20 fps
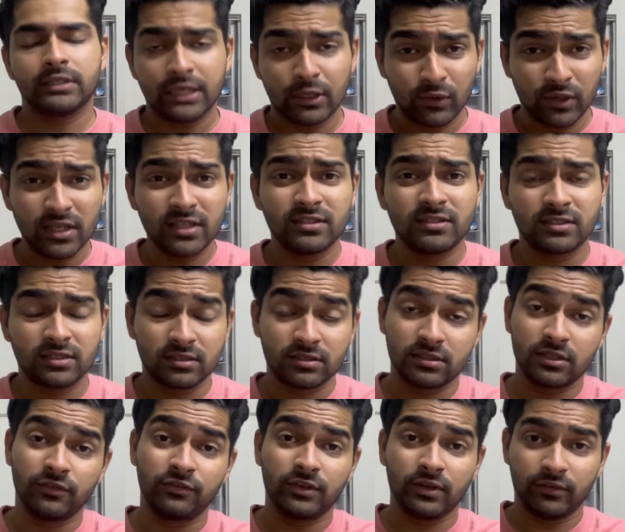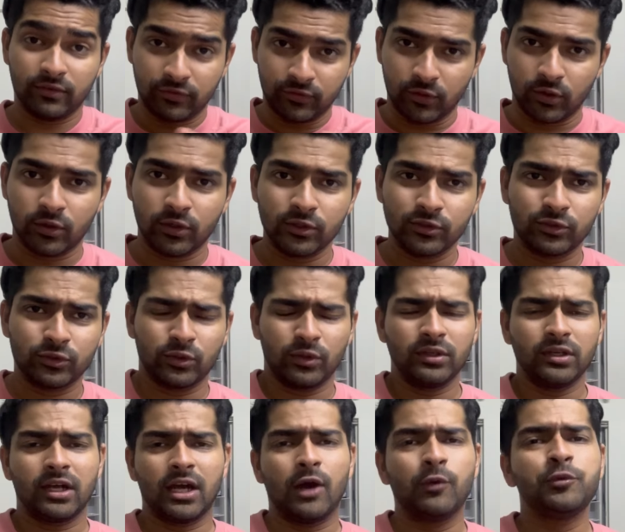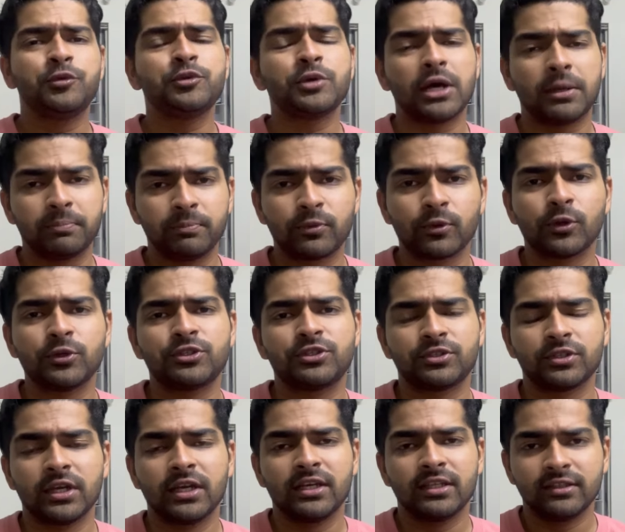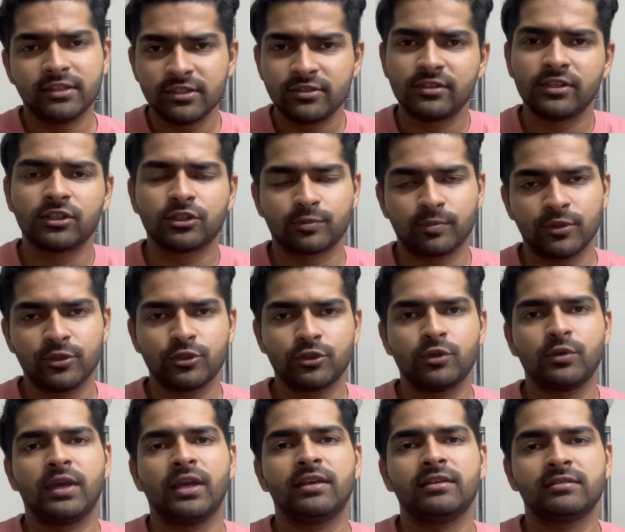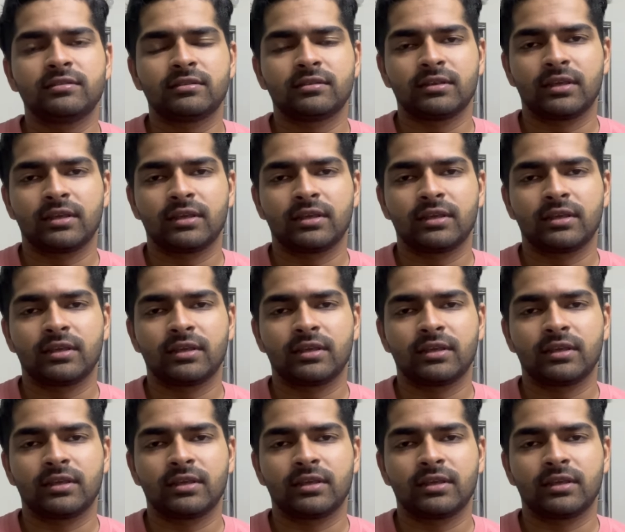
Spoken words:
Now let's shift our focus on how to approach this 6 months to ace